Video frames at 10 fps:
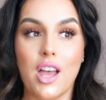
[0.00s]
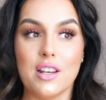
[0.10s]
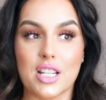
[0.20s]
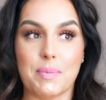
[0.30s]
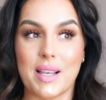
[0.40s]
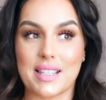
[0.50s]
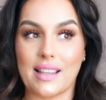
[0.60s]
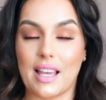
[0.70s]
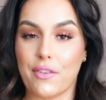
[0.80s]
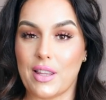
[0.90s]
just because I
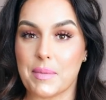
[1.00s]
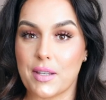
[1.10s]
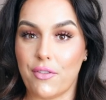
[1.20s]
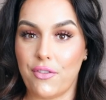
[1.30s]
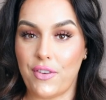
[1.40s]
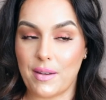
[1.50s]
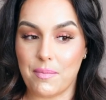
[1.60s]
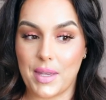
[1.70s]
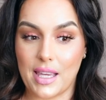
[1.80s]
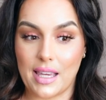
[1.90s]
like for them to fit
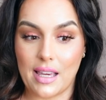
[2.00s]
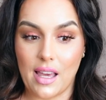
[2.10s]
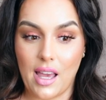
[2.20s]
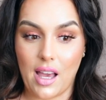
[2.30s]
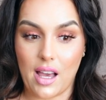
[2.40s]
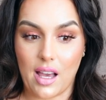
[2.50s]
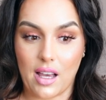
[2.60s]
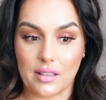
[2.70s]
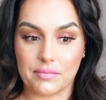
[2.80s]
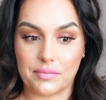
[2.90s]
me
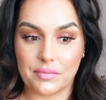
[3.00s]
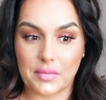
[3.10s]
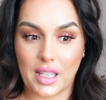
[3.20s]
um,